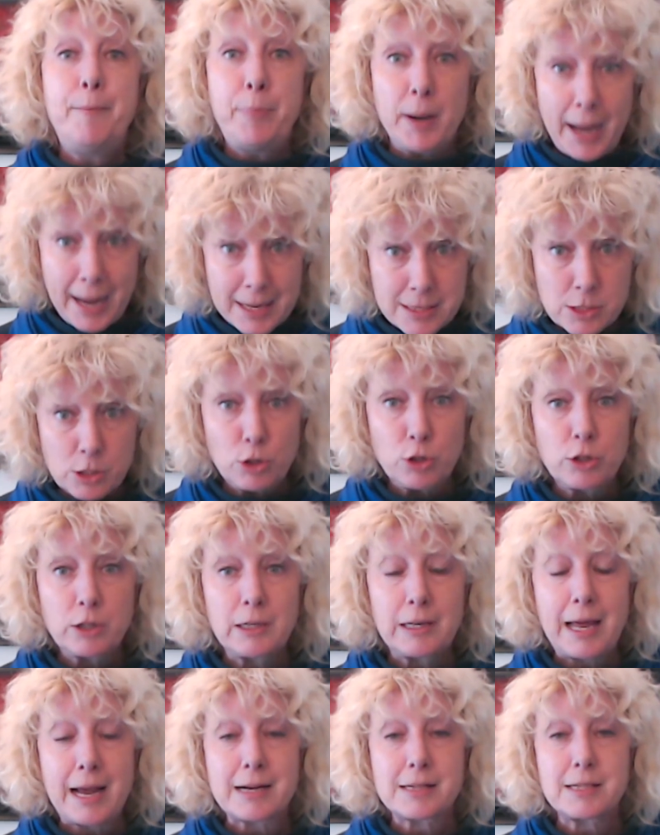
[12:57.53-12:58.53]
but has a lot
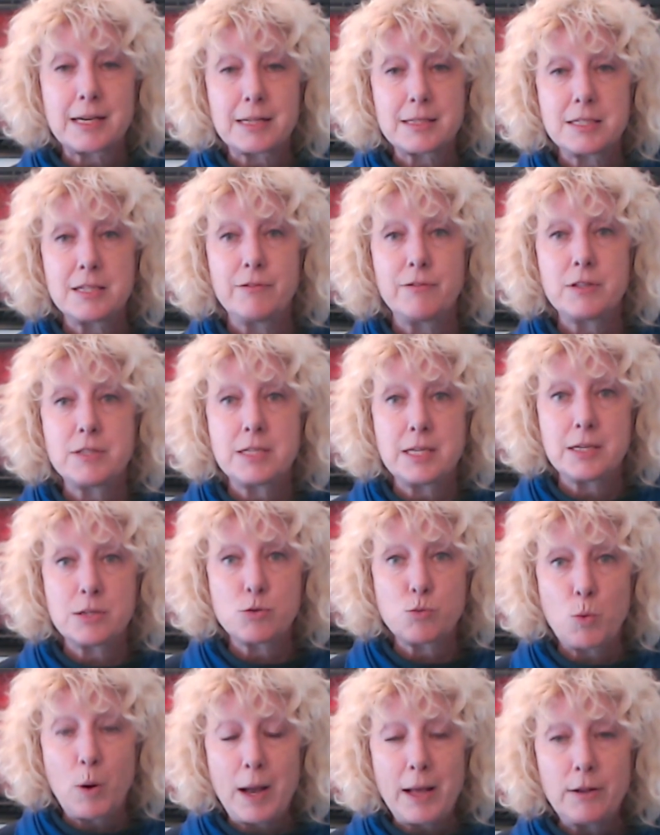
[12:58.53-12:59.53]
of lax activity
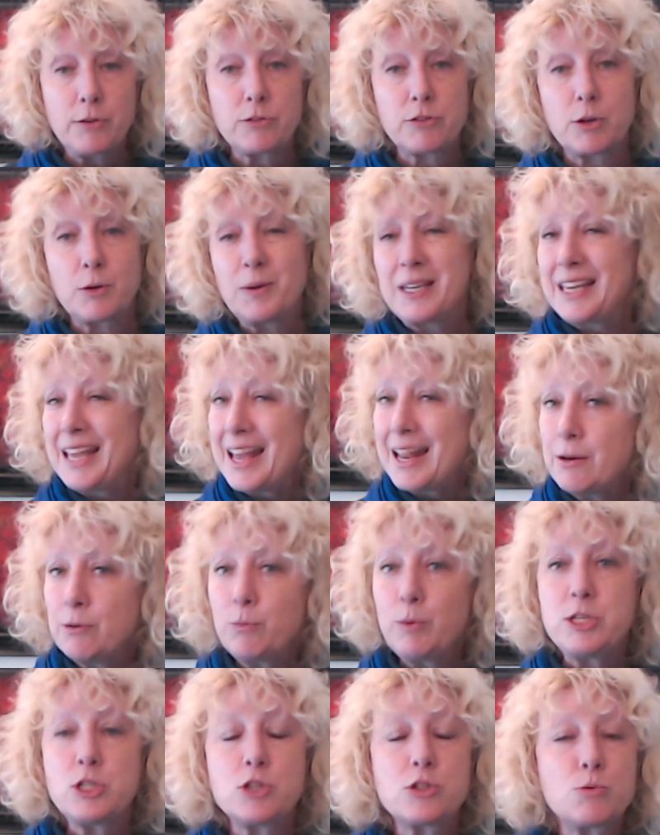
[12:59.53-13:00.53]
as well. So again,
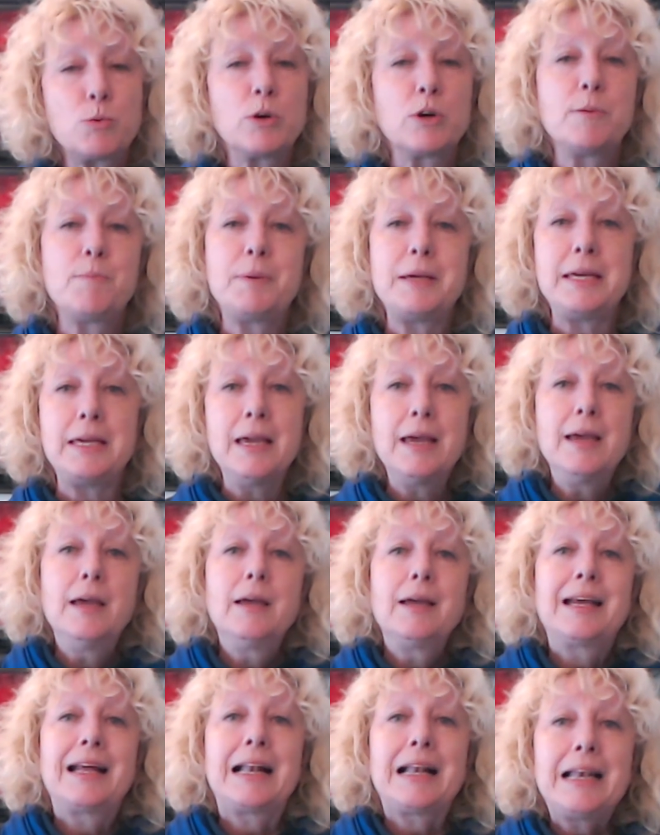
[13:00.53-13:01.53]
we just want to be
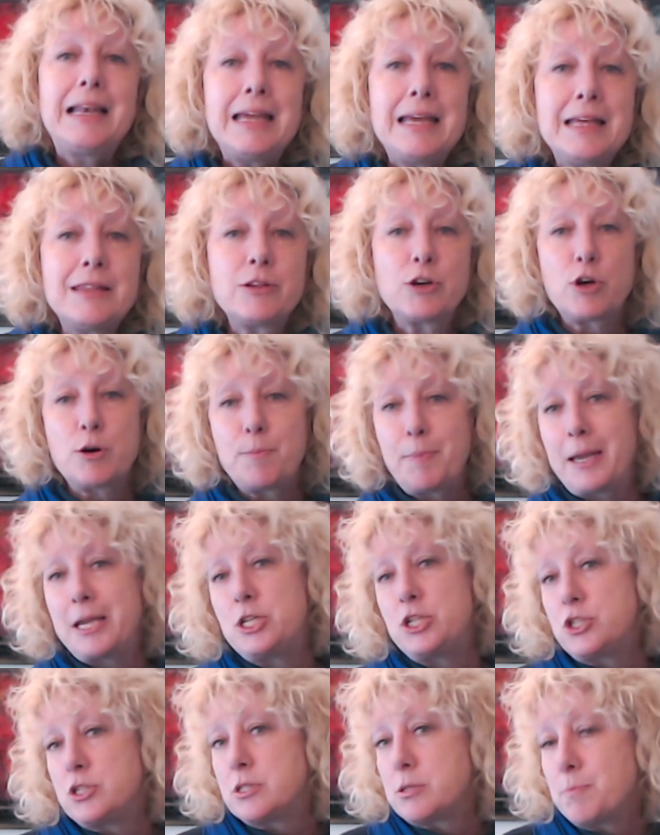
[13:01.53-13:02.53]
clear that our
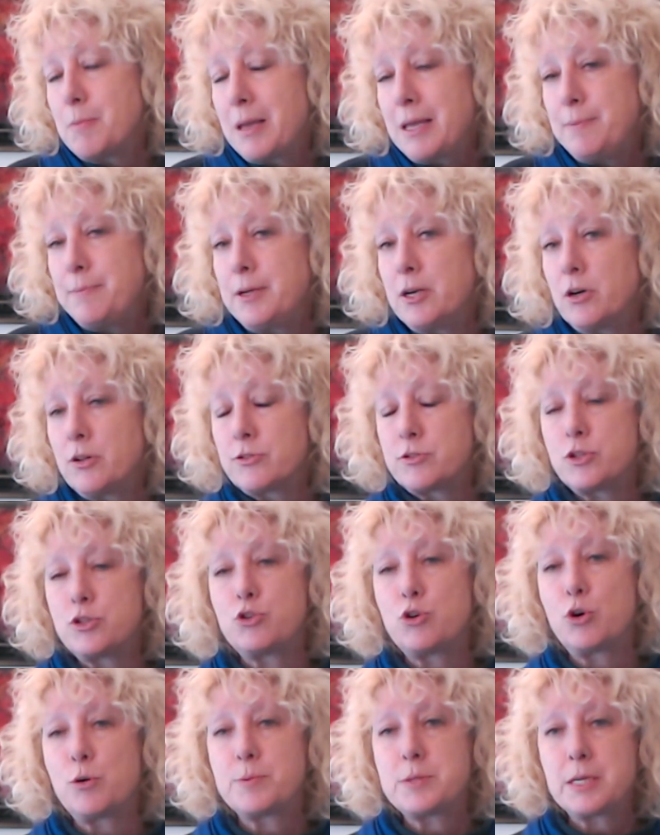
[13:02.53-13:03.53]
patients maybe aren't
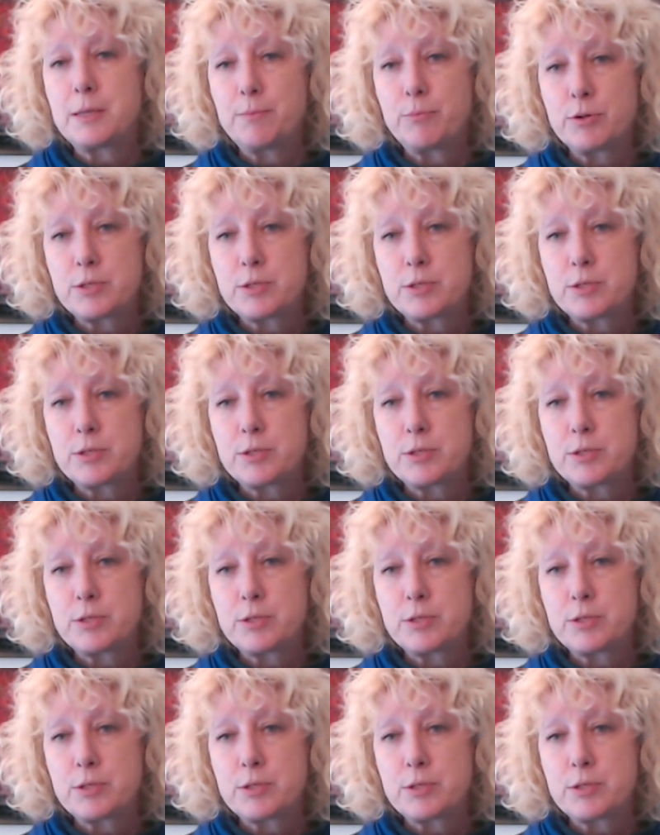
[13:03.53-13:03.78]
adopting